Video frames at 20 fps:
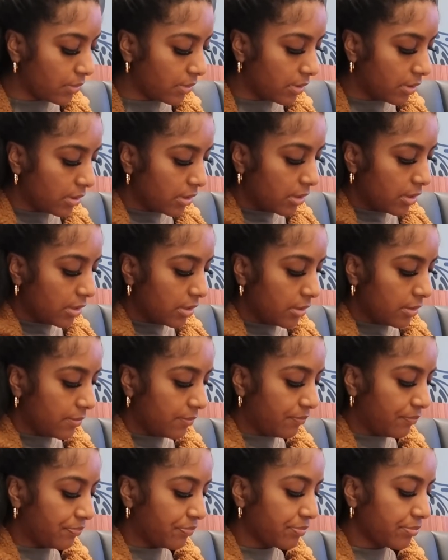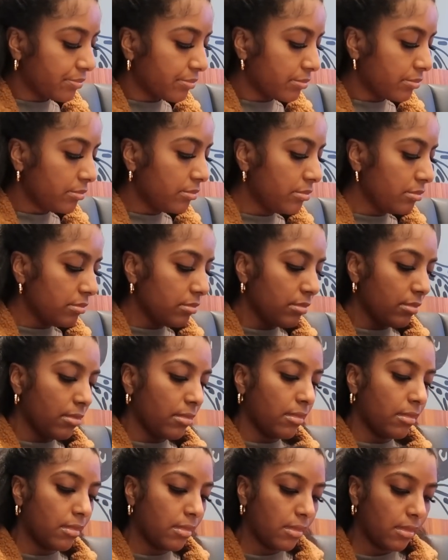
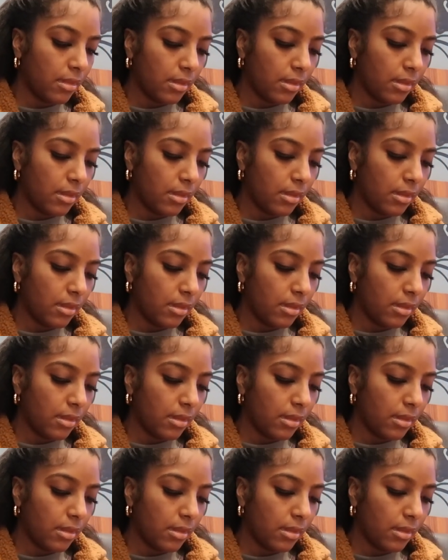Nobody speaks.